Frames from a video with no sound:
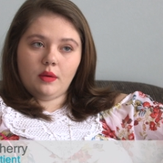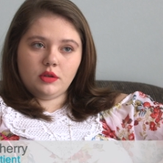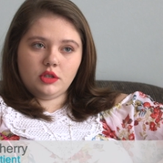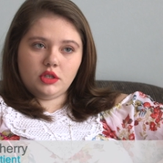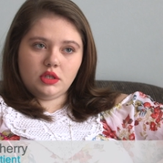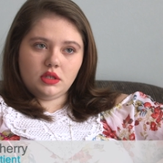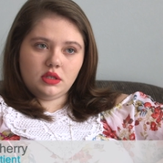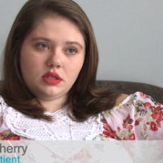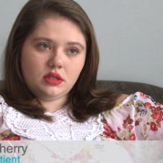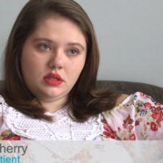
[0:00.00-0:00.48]

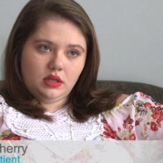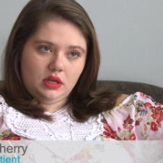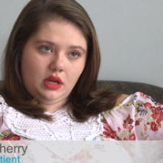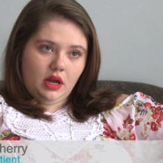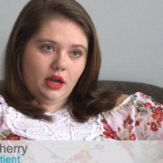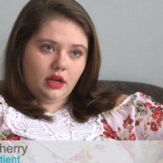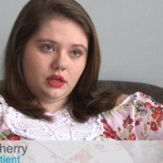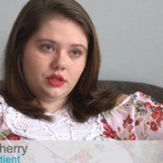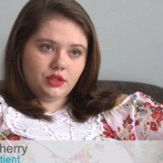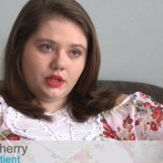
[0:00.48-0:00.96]
was just
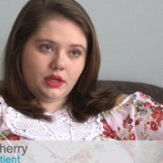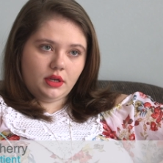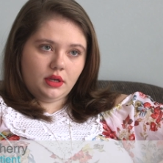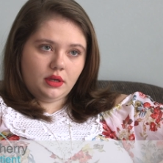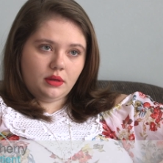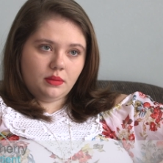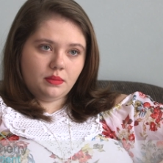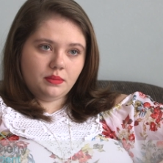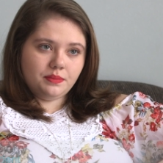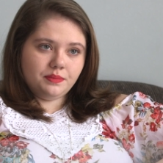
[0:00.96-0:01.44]

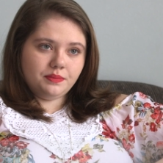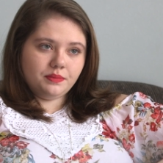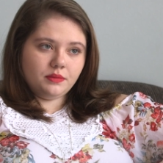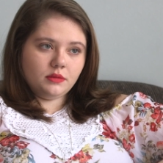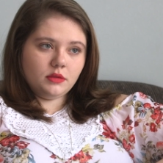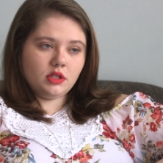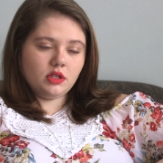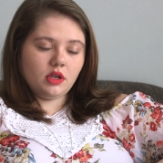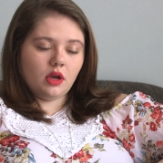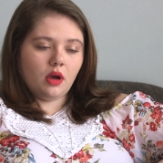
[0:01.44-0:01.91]
dehydrated.
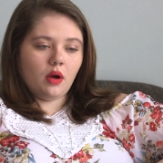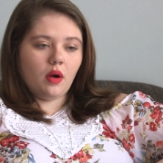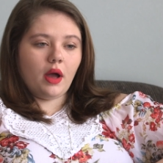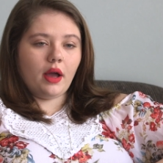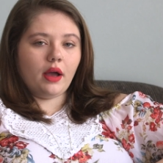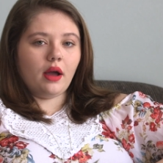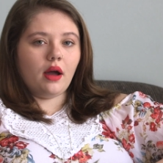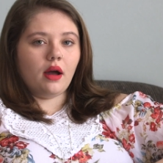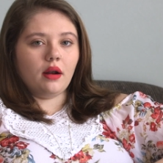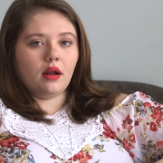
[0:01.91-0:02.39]
So
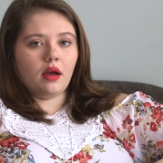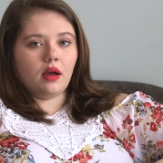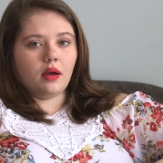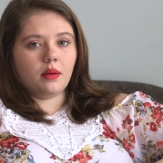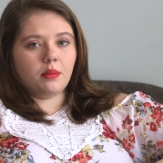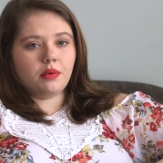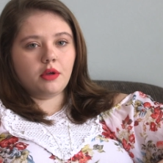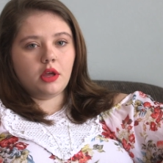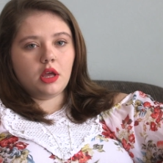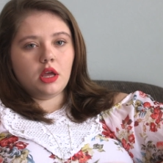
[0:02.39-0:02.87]
I got
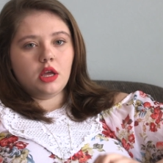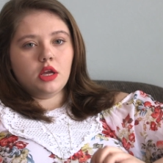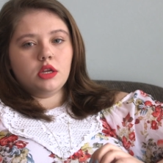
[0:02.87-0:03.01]
up